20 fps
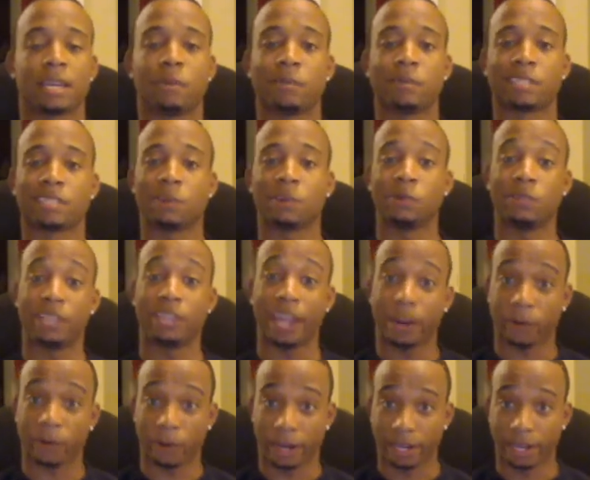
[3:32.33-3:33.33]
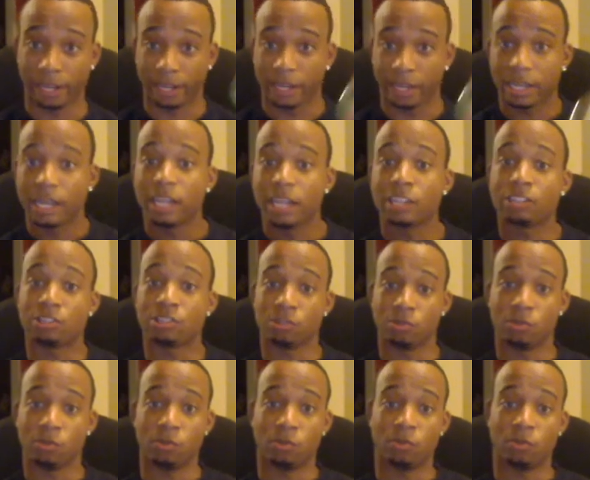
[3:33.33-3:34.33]
it was so daring
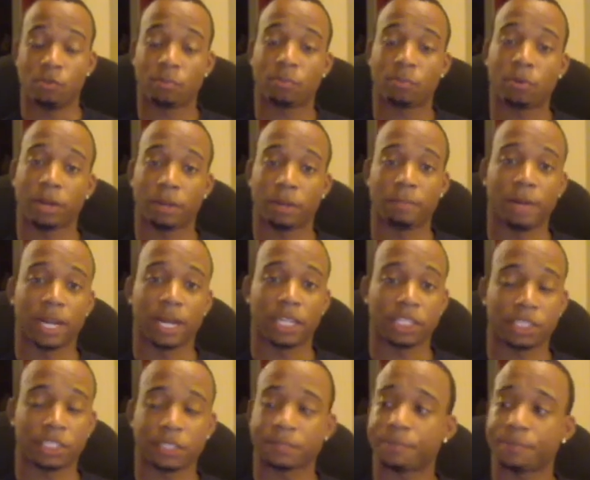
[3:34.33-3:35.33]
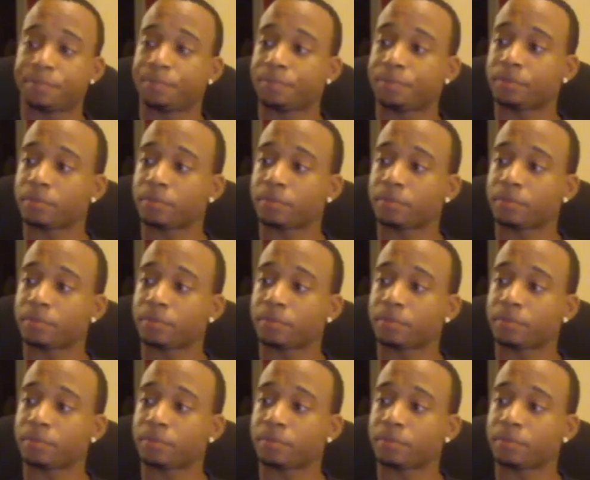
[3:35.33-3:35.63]
to pretty much